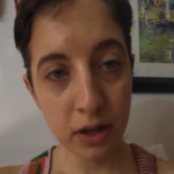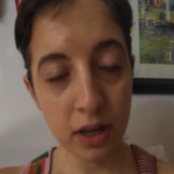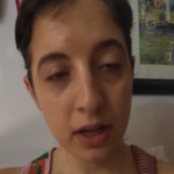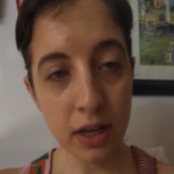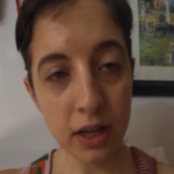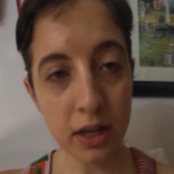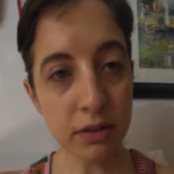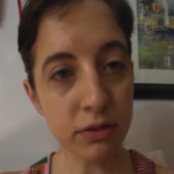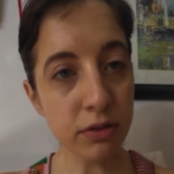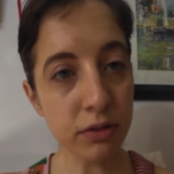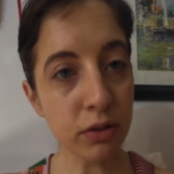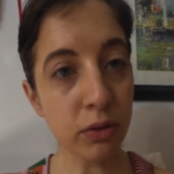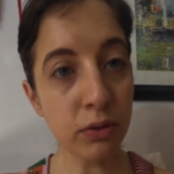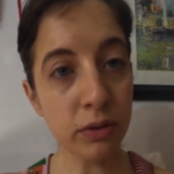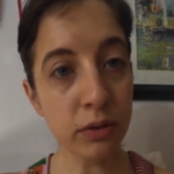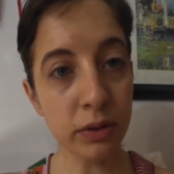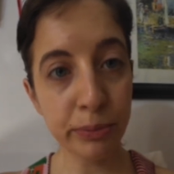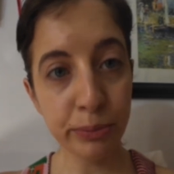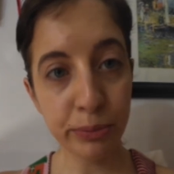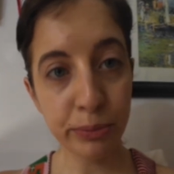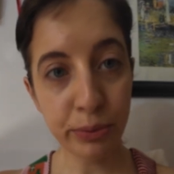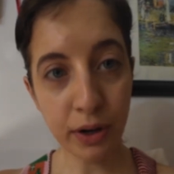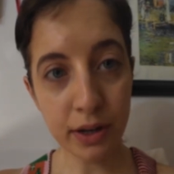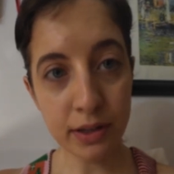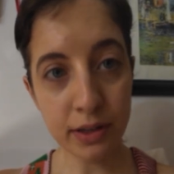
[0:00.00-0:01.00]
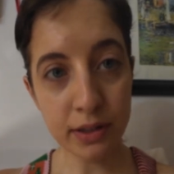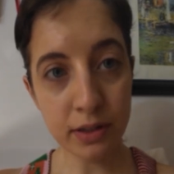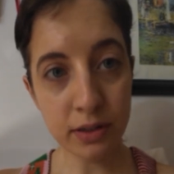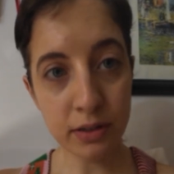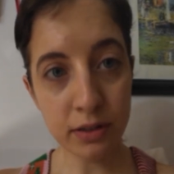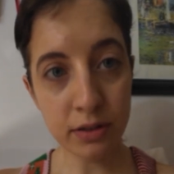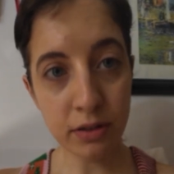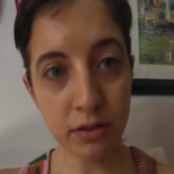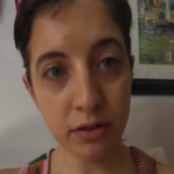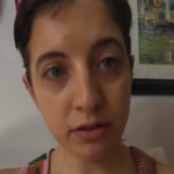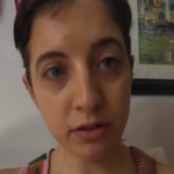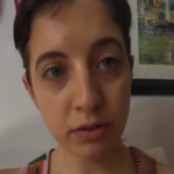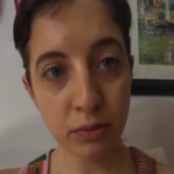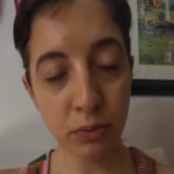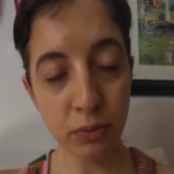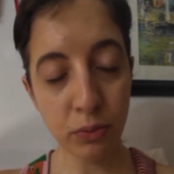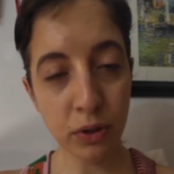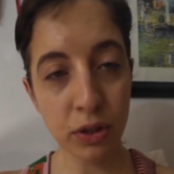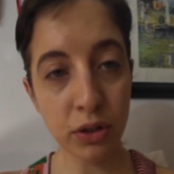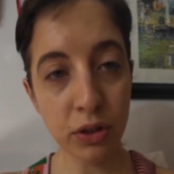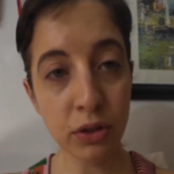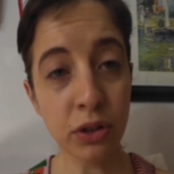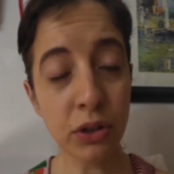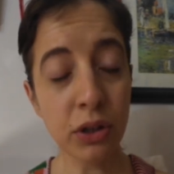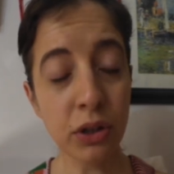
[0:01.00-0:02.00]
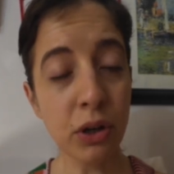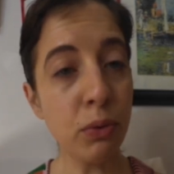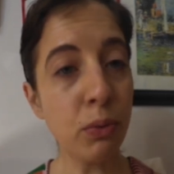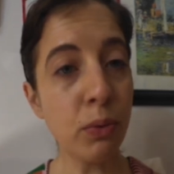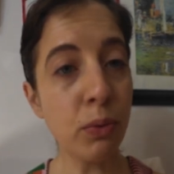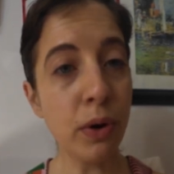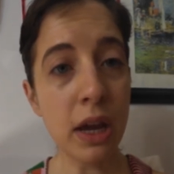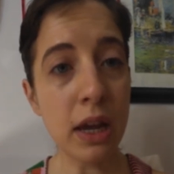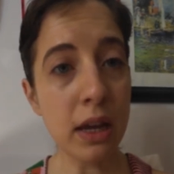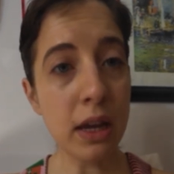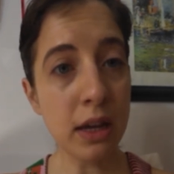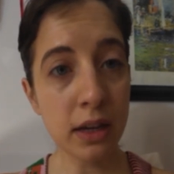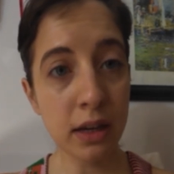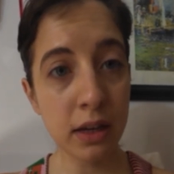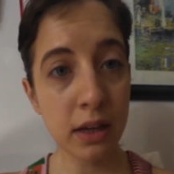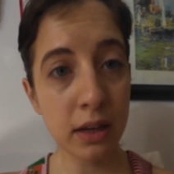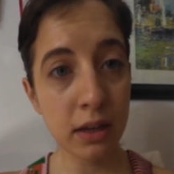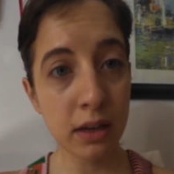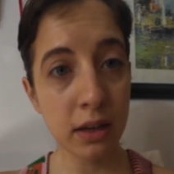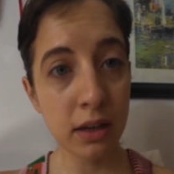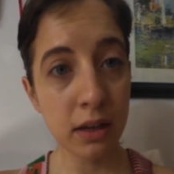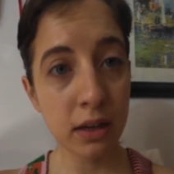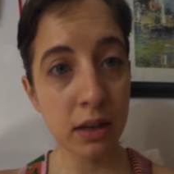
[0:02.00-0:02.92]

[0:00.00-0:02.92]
is only present when you're awake,